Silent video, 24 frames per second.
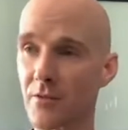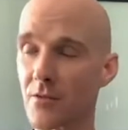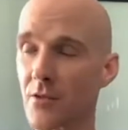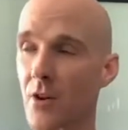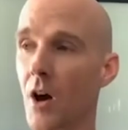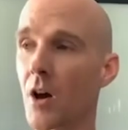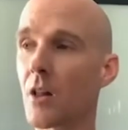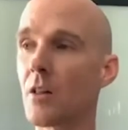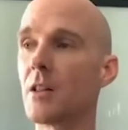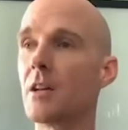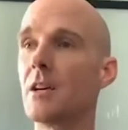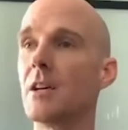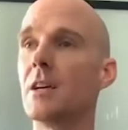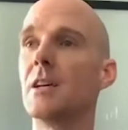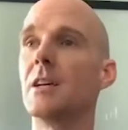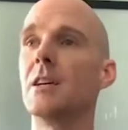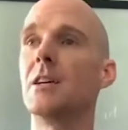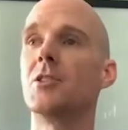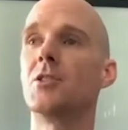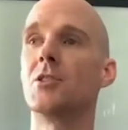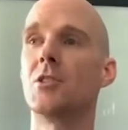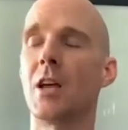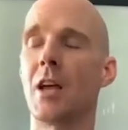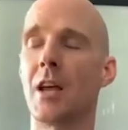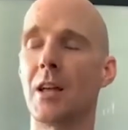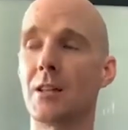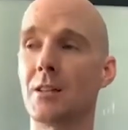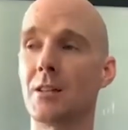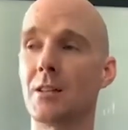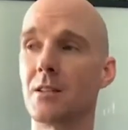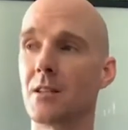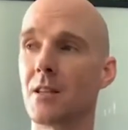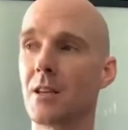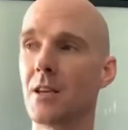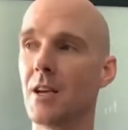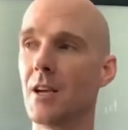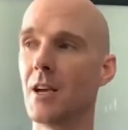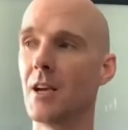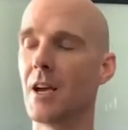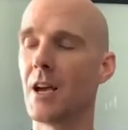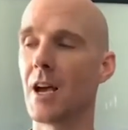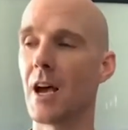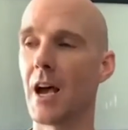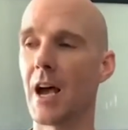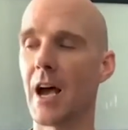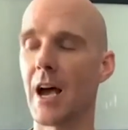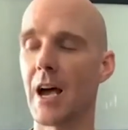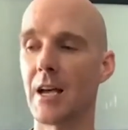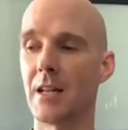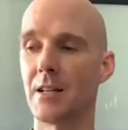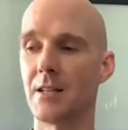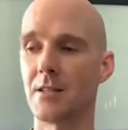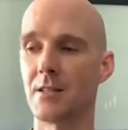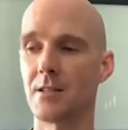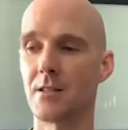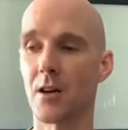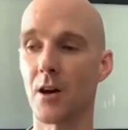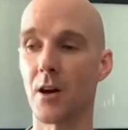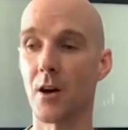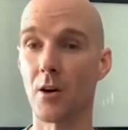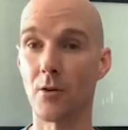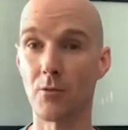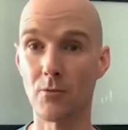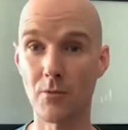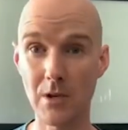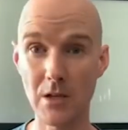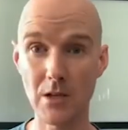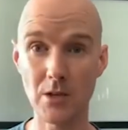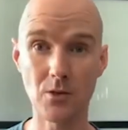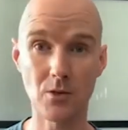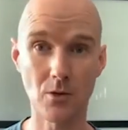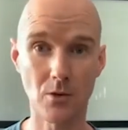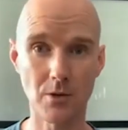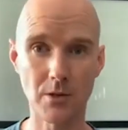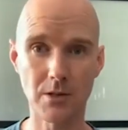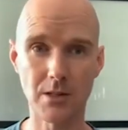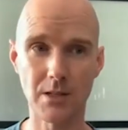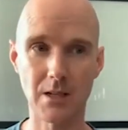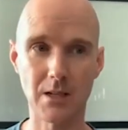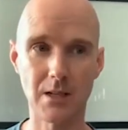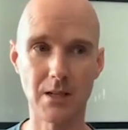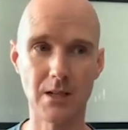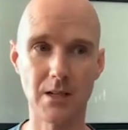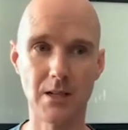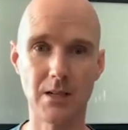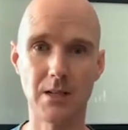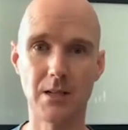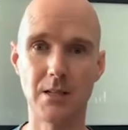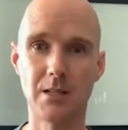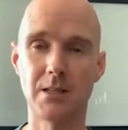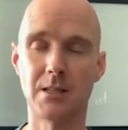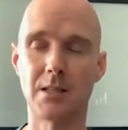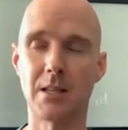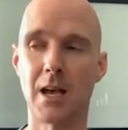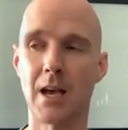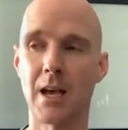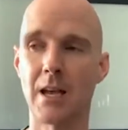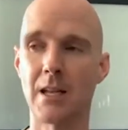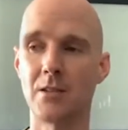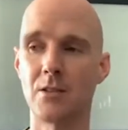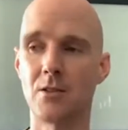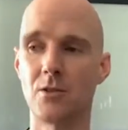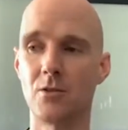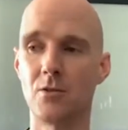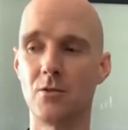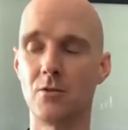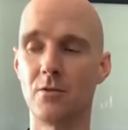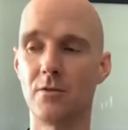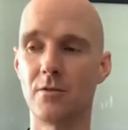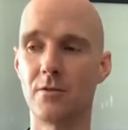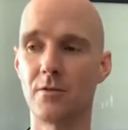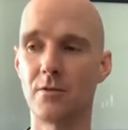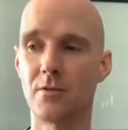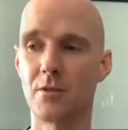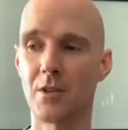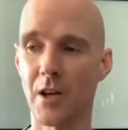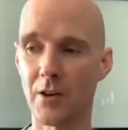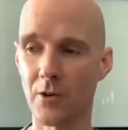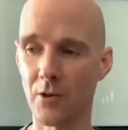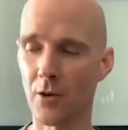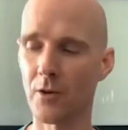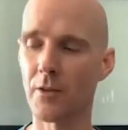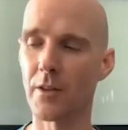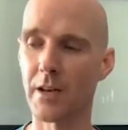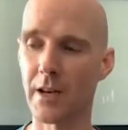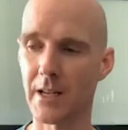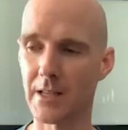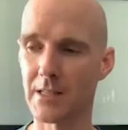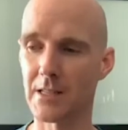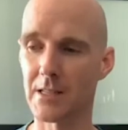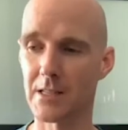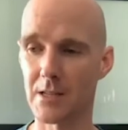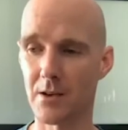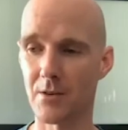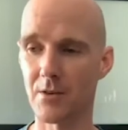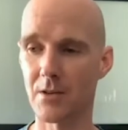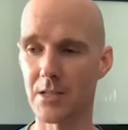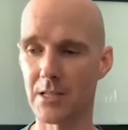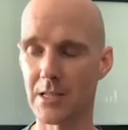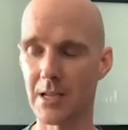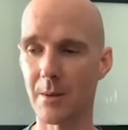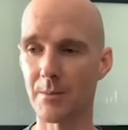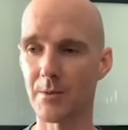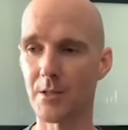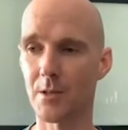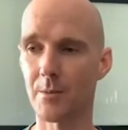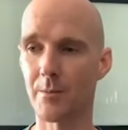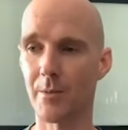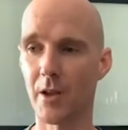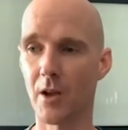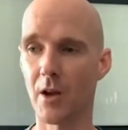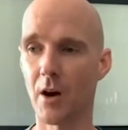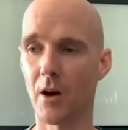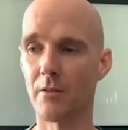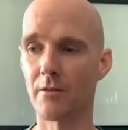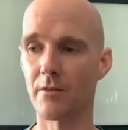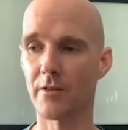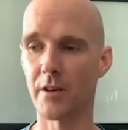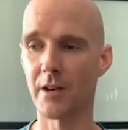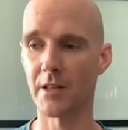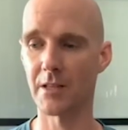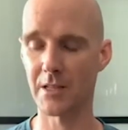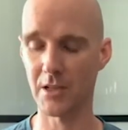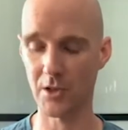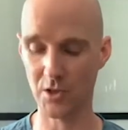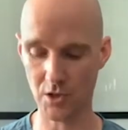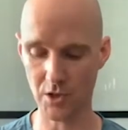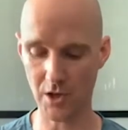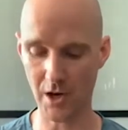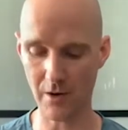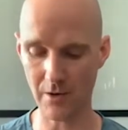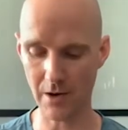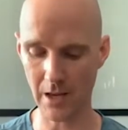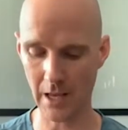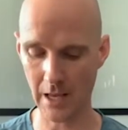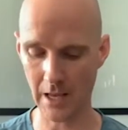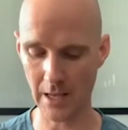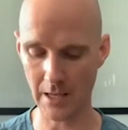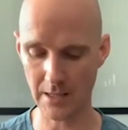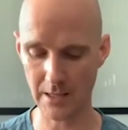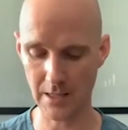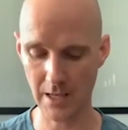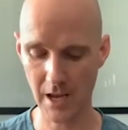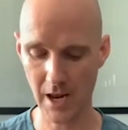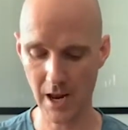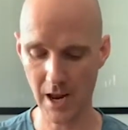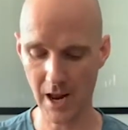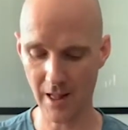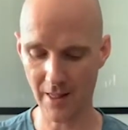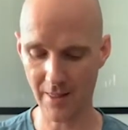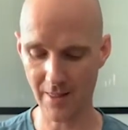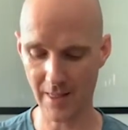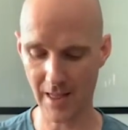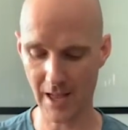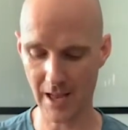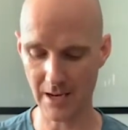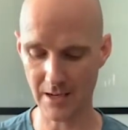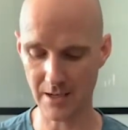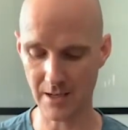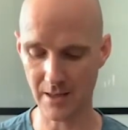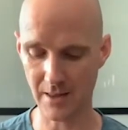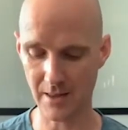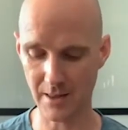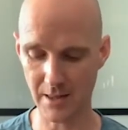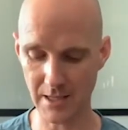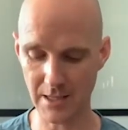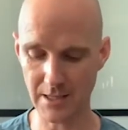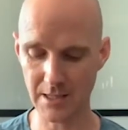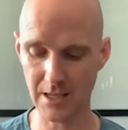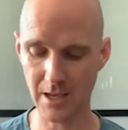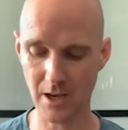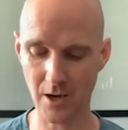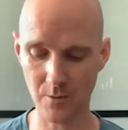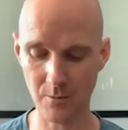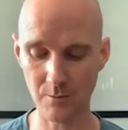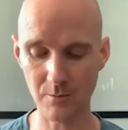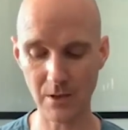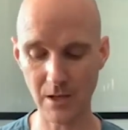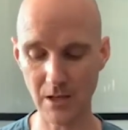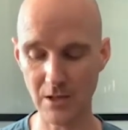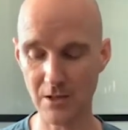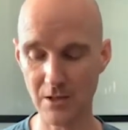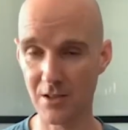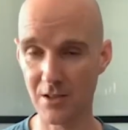knowledge and resources, and you've done all the necessary steps to be confident in sharing it, then this can be